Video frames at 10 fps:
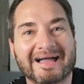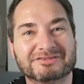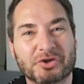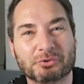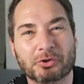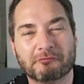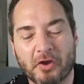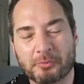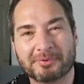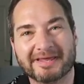I do love
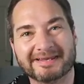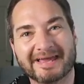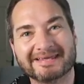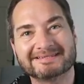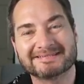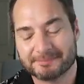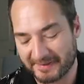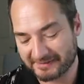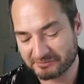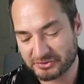opening an
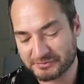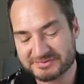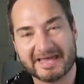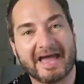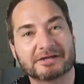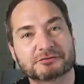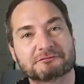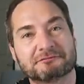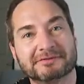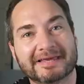ETB of a new set and just
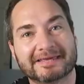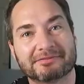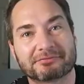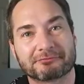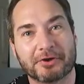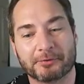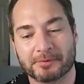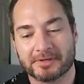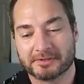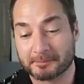flicking
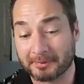through the